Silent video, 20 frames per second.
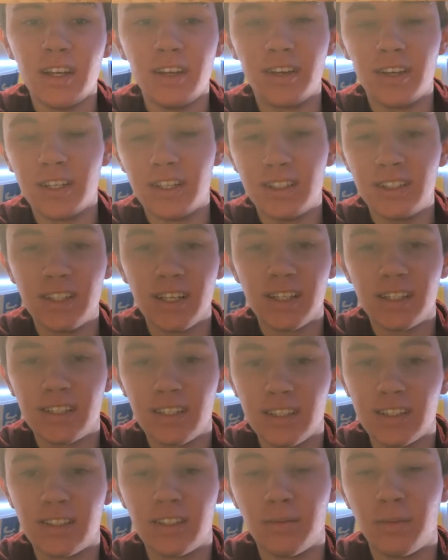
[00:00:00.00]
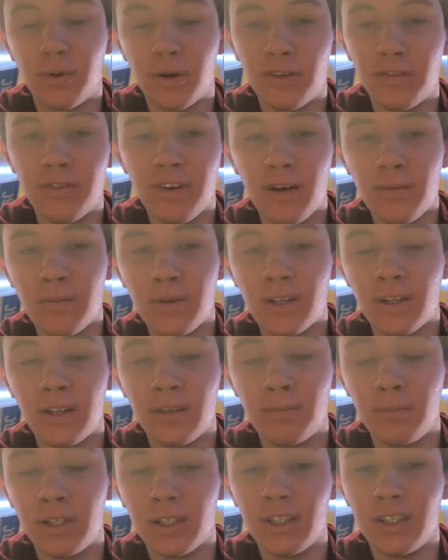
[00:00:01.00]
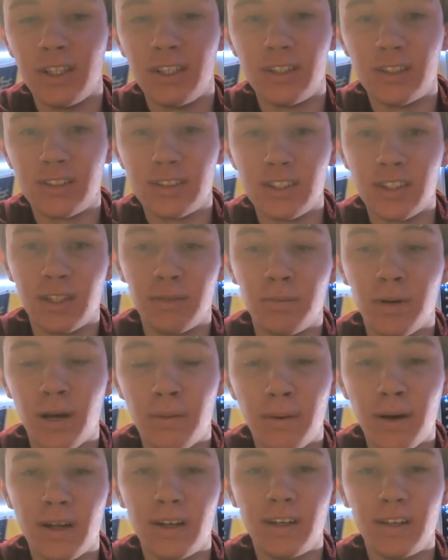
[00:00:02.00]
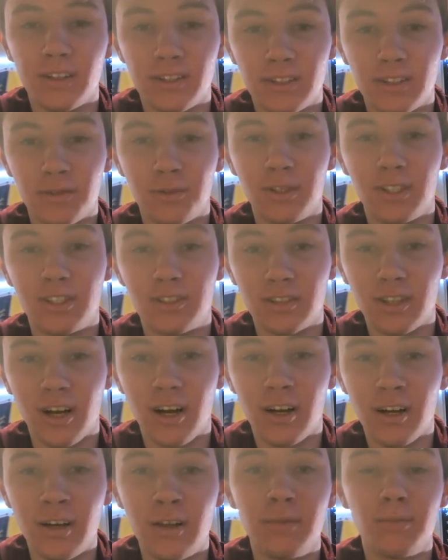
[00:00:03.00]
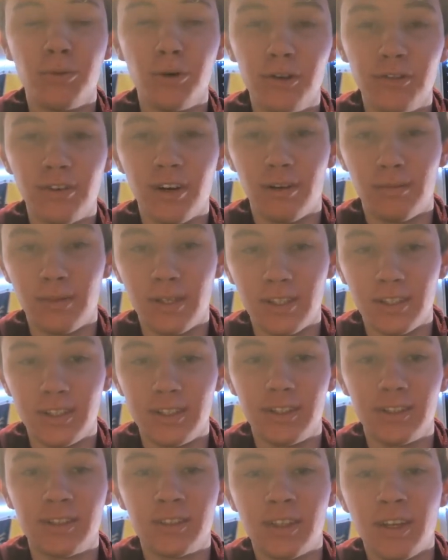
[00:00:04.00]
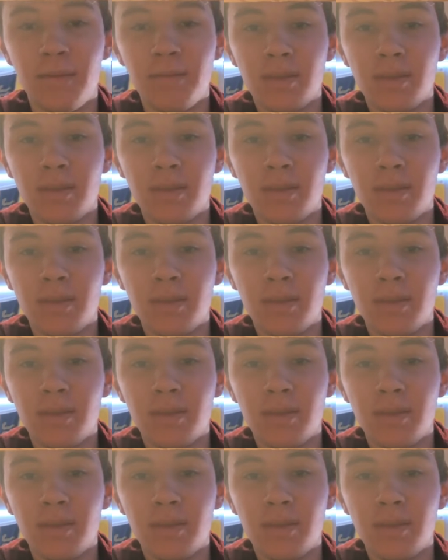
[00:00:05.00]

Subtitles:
you could adjust this to 0.5 milliliters, and the pipette knows to withdraw 0.5 milliliters.